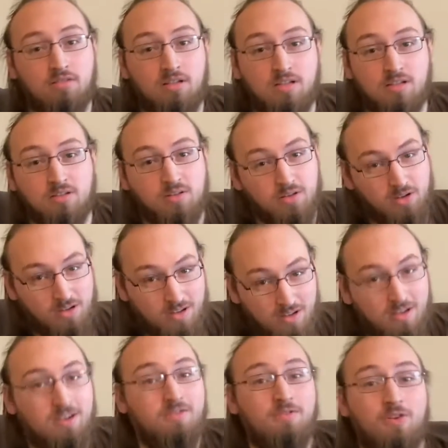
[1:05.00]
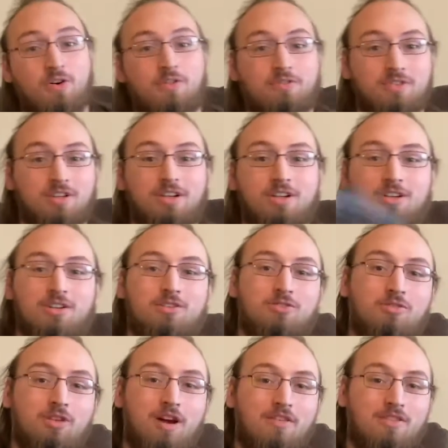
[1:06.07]
is involved.
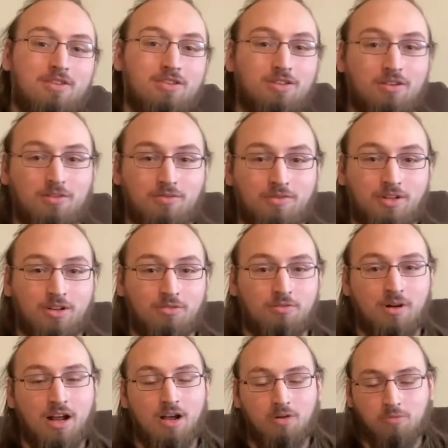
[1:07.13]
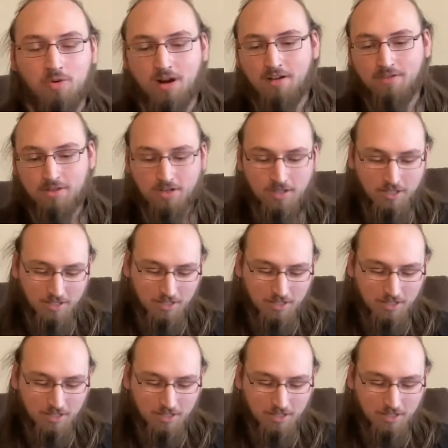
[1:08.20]
So obviously you can flick it around, whatever.